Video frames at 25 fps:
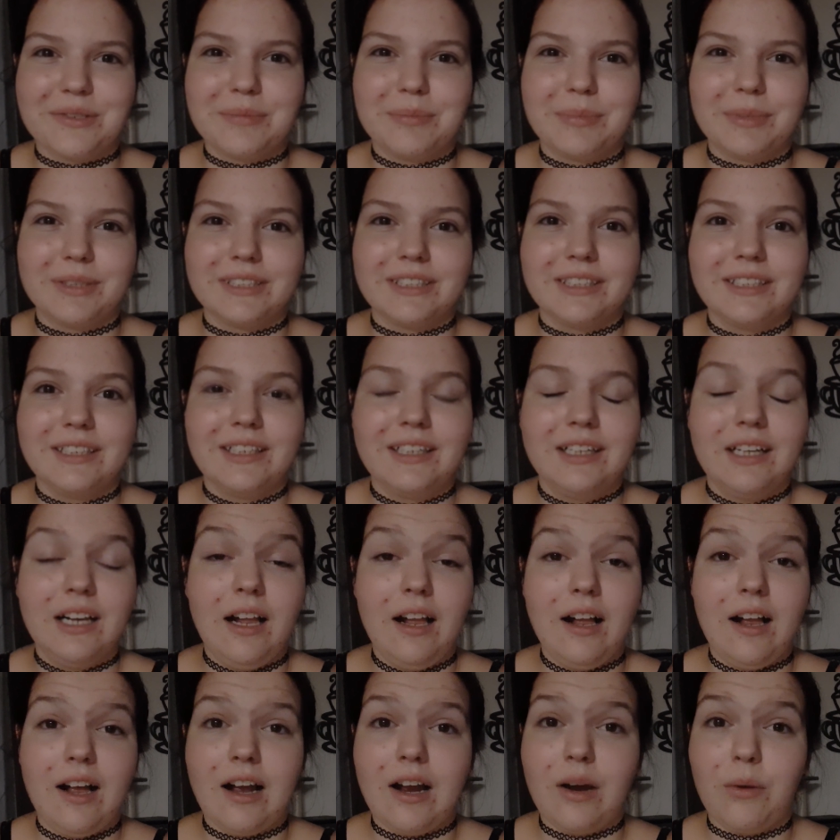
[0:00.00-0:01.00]
But
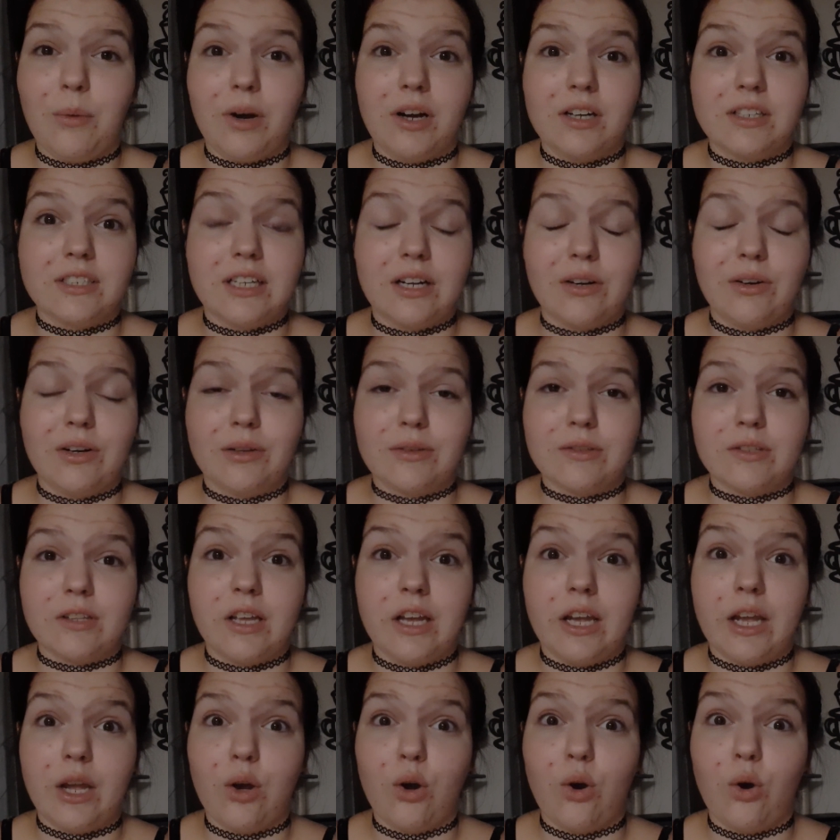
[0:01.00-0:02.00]
I walked out and I was
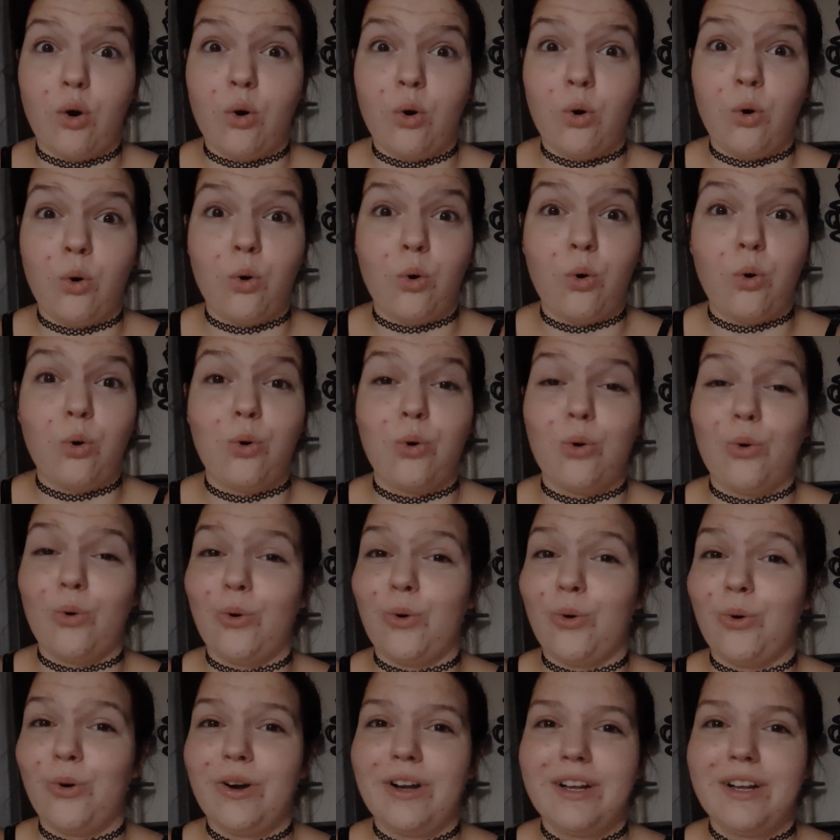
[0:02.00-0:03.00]
like, oh,